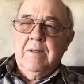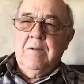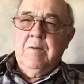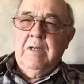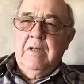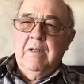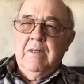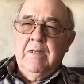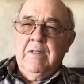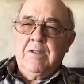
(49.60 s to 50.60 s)
we
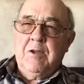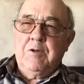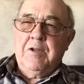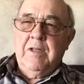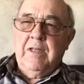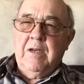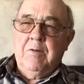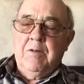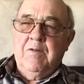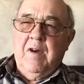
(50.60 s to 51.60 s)
all associate that
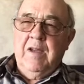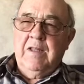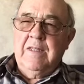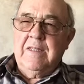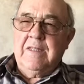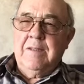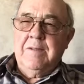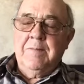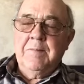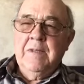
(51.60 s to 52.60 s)
with violence, and
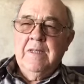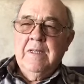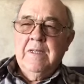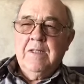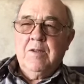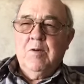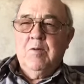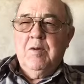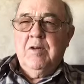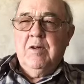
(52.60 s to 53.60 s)
so
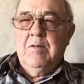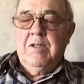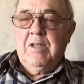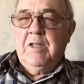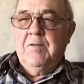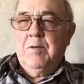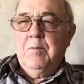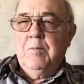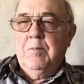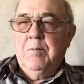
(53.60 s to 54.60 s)
we're always looking for
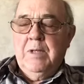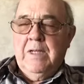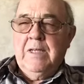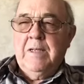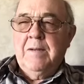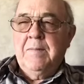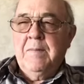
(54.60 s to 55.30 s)
blood. And